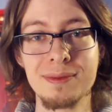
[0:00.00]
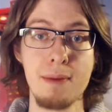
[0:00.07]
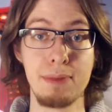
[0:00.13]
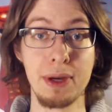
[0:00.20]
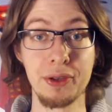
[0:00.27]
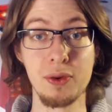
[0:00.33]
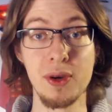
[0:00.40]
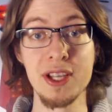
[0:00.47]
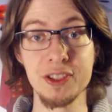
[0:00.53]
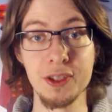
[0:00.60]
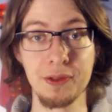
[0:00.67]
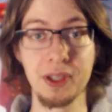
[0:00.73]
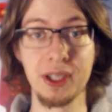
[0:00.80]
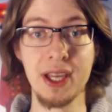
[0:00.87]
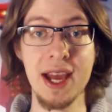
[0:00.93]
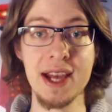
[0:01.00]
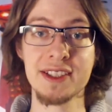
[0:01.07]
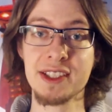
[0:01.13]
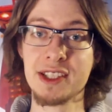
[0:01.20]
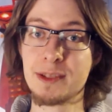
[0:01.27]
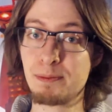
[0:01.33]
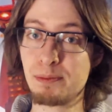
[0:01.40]
But the rest of the cast
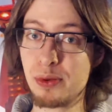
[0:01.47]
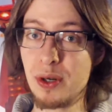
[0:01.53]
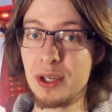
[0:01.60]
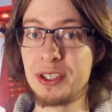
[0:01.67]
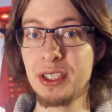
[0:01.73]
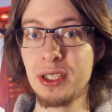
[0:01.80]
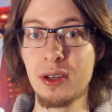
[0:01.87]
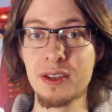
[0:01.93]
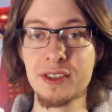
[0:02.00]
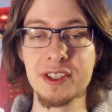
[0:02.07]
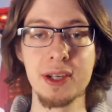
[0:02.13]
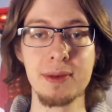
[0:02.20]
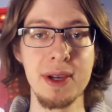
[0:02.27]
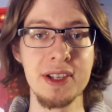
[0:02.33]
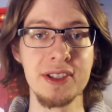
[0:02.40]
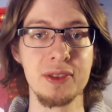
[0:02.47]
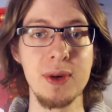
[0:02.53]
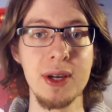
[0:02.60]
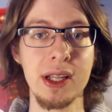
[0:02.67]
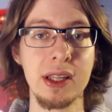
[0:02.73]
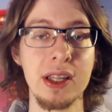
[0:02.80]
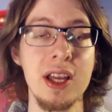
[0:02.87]
is pretty awesome as
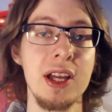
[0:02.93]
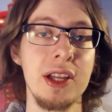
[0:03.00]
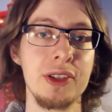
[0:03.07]
well.